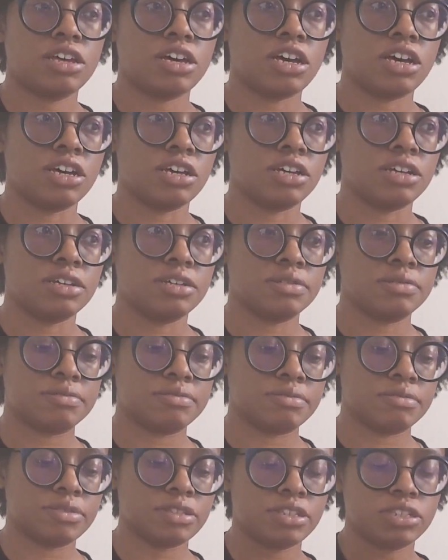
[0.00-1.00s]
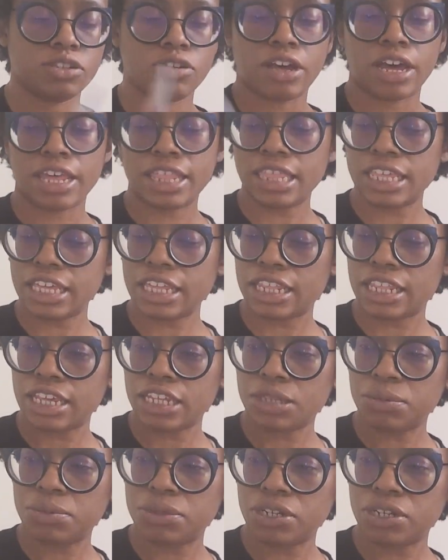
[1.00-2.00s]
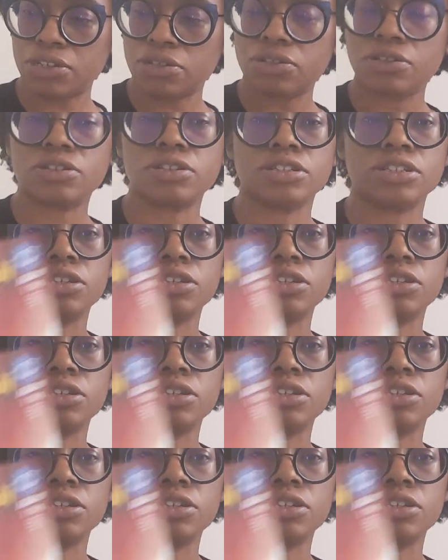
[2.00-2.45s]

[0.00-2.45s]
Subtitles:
So I think that's pretty cool.